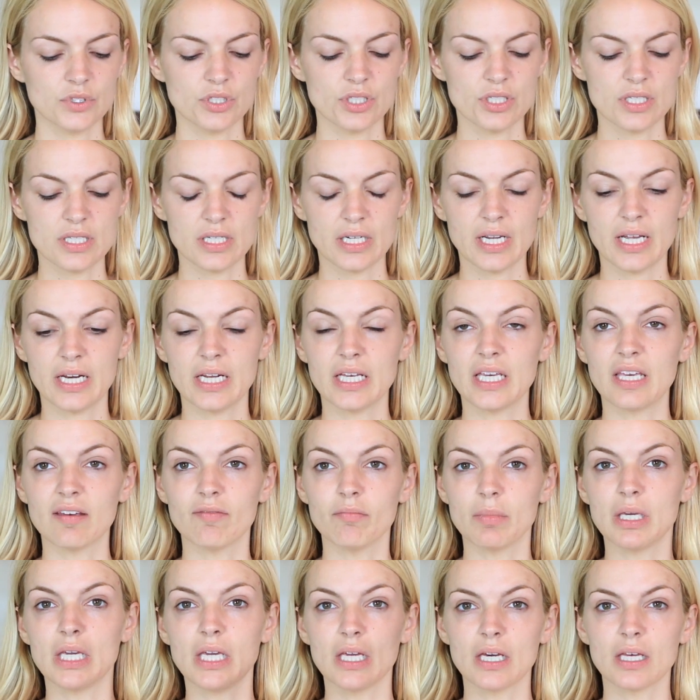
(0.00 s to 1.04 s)
just to kind of
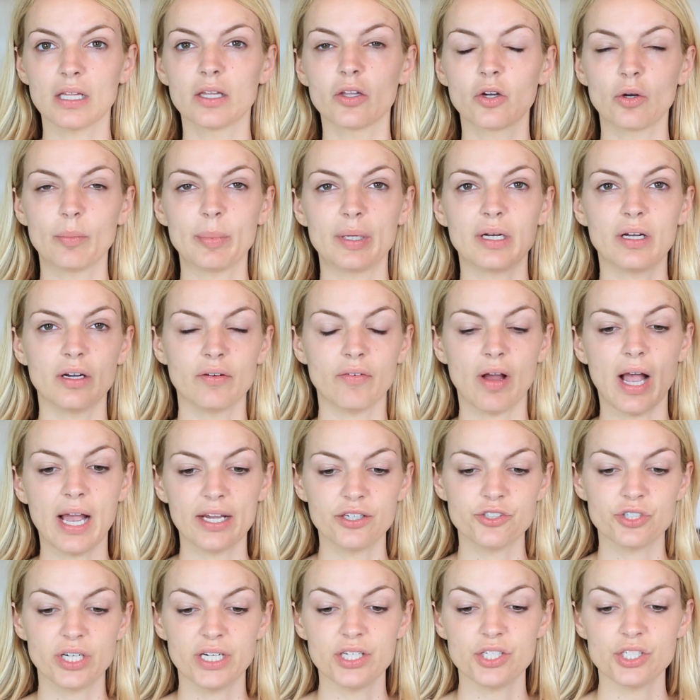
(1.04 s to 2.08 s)
give me a little bit of
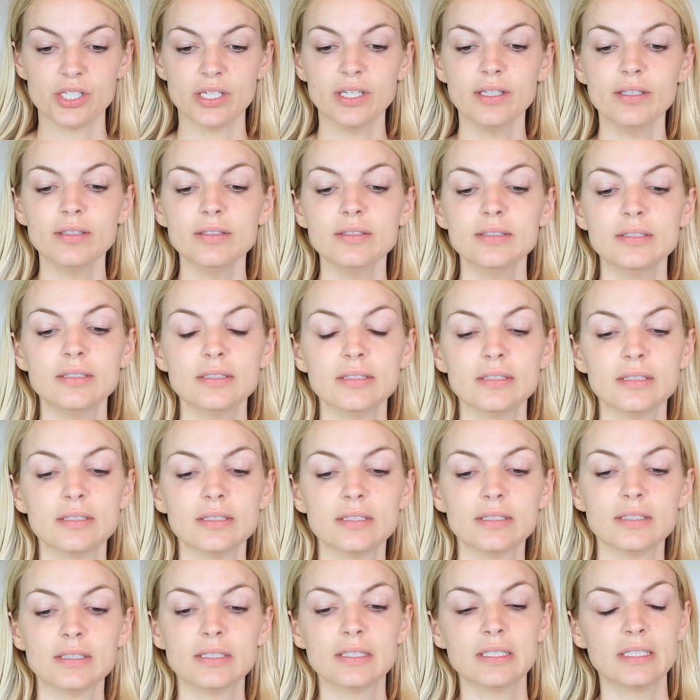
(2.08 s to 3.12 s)
hydration.
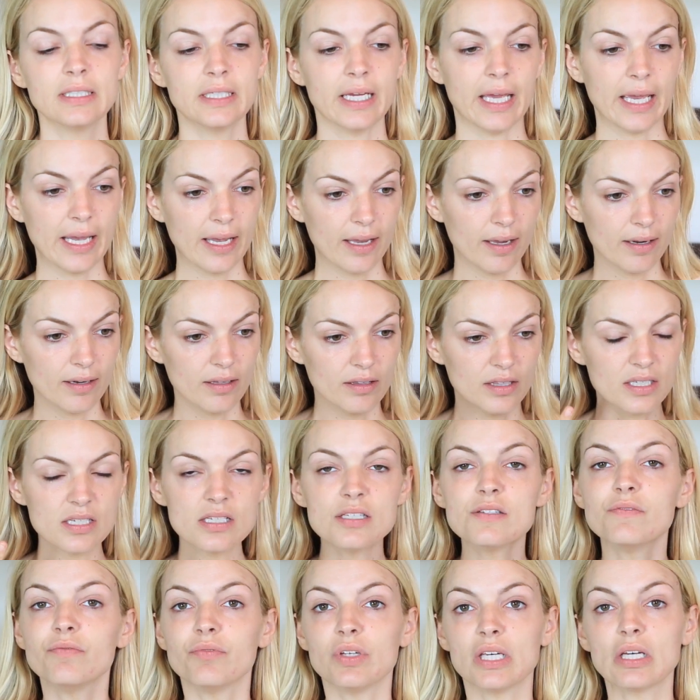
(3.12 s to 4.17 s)
And
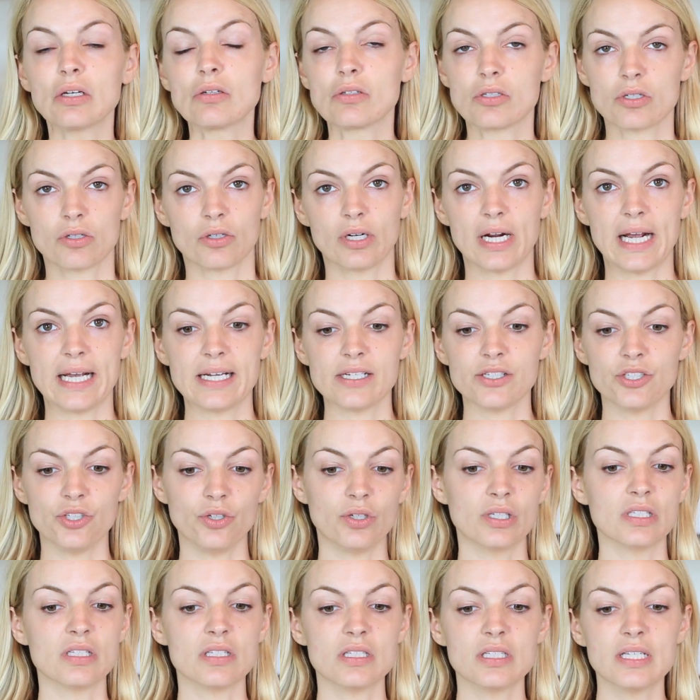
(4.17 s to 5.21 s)
this feels great. So
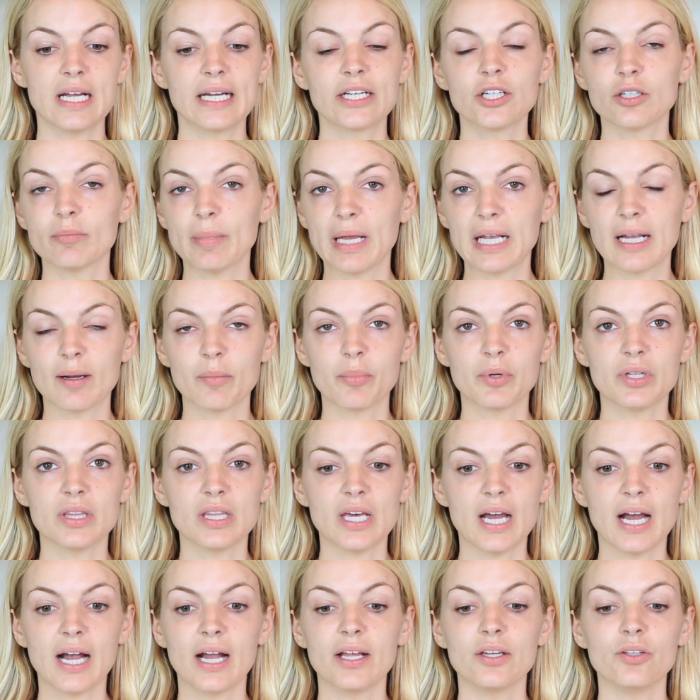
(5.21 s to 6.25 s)
you can set your makeup with
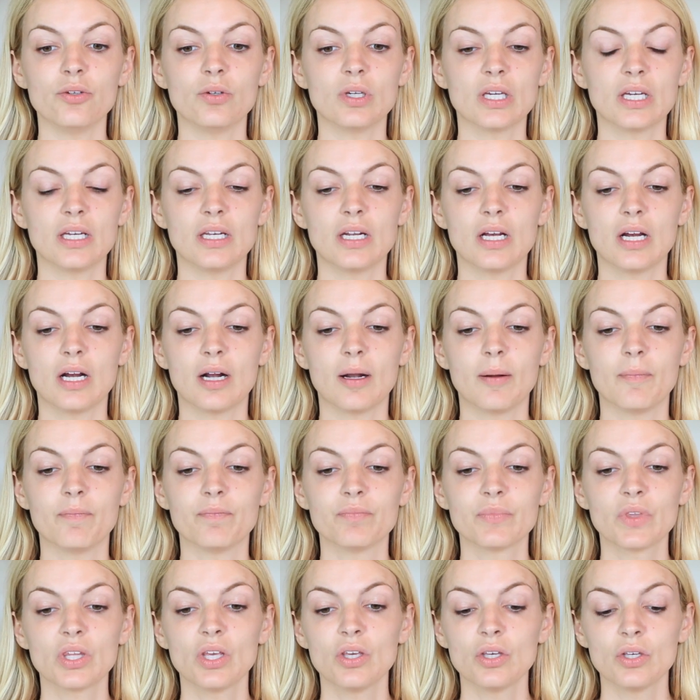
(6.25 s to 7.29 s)
that. You
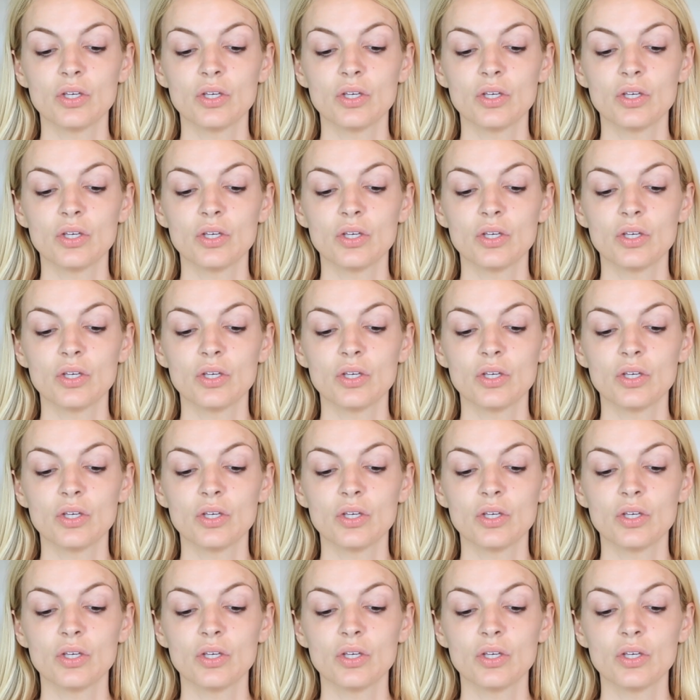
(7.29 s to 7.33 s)
can